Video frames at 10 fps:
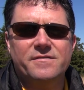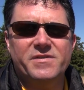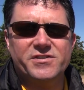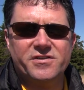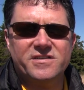
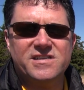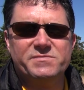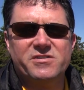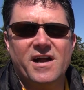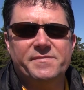be sure to
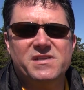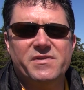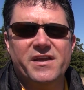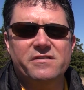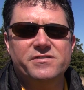subscribe to
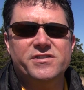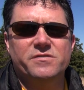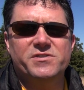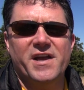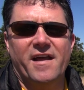my
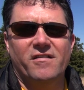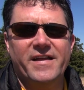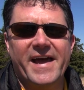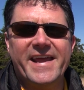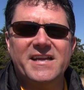YouTube channel
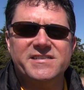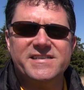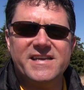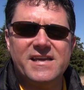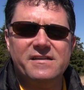at
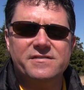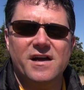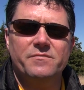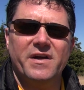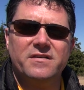
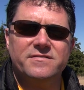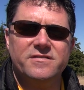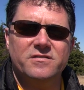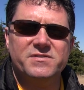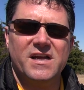
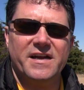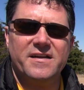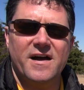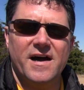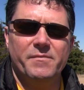
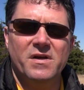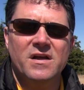hd.michaelshomes.com.